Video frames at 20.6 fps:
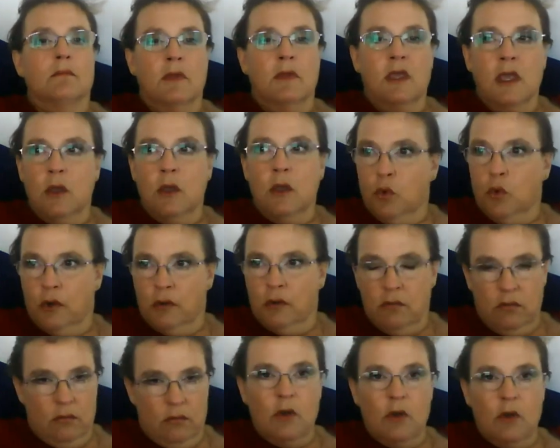he
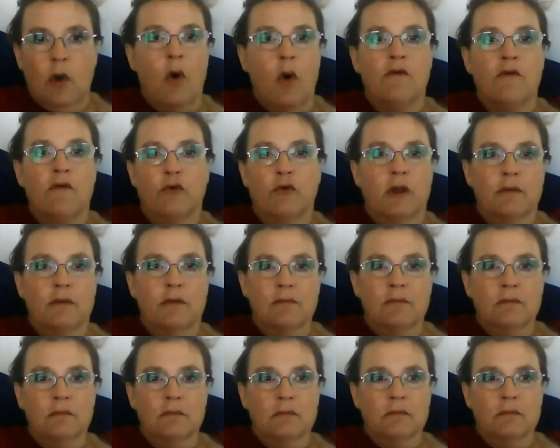would go over it,
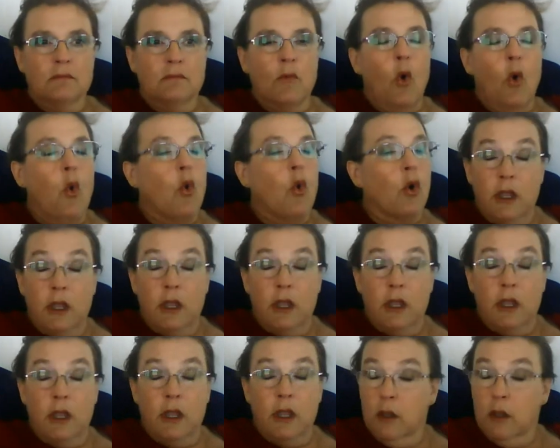or he
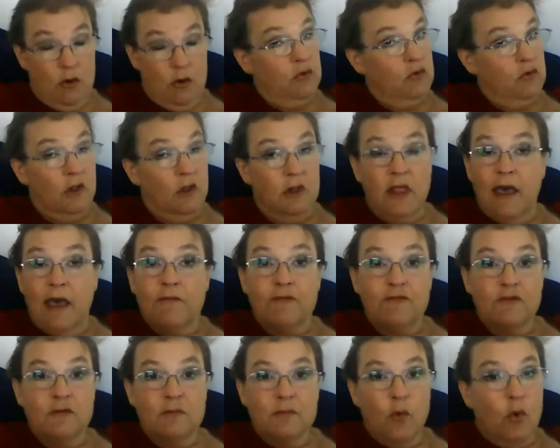would go to the
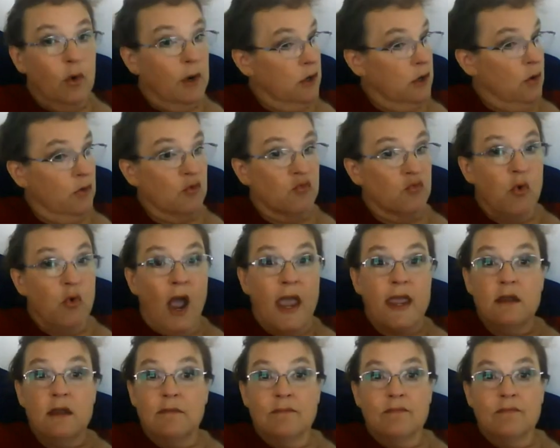left, or he'd go to the
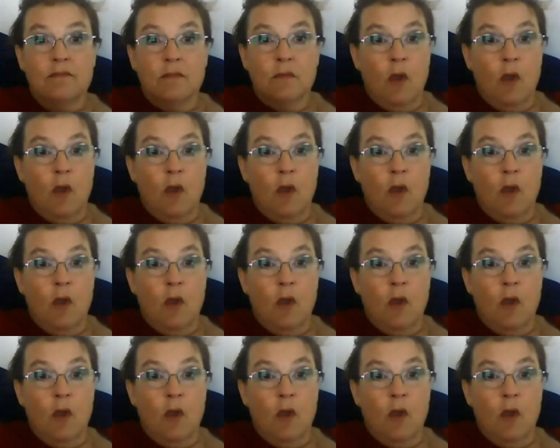right,